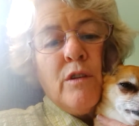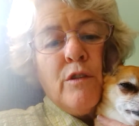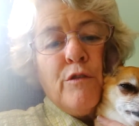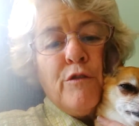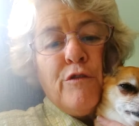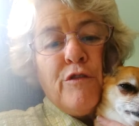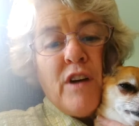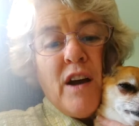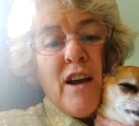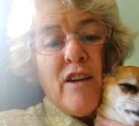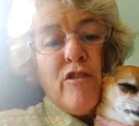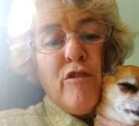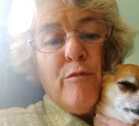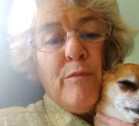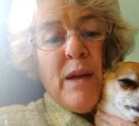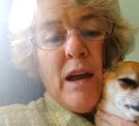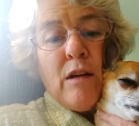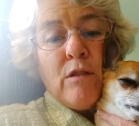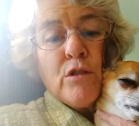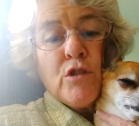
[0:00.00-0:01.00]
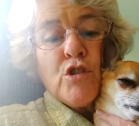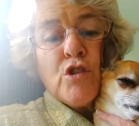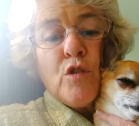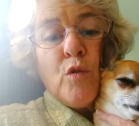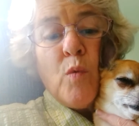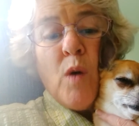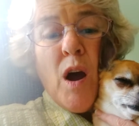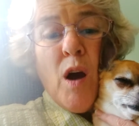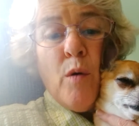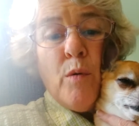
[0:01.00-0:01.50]
5-pound
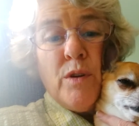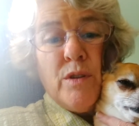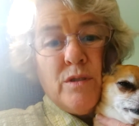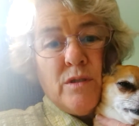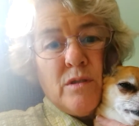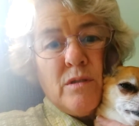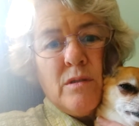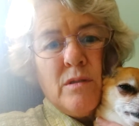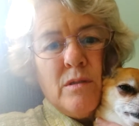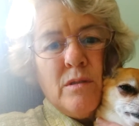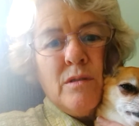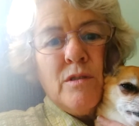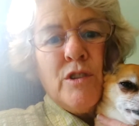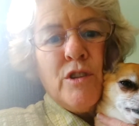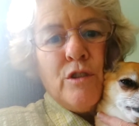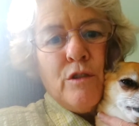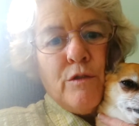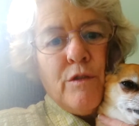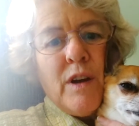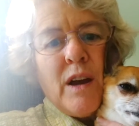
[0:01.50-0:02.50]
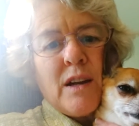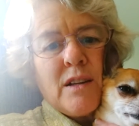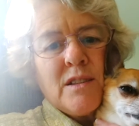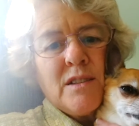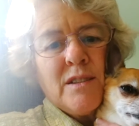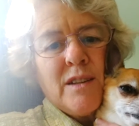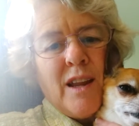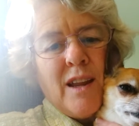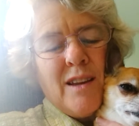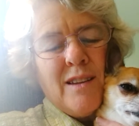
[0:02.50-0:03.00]
chihuahuas do you
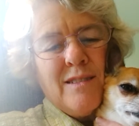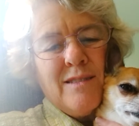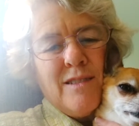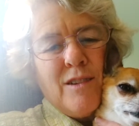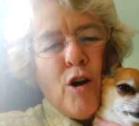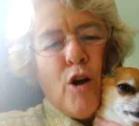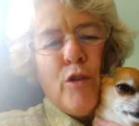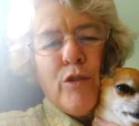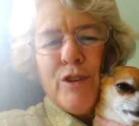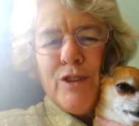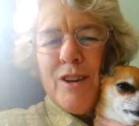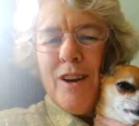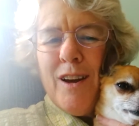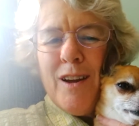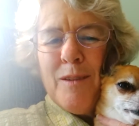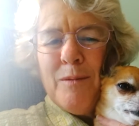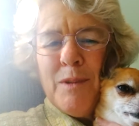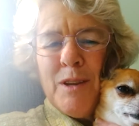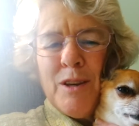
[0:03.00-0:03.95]
vaccinate all the time?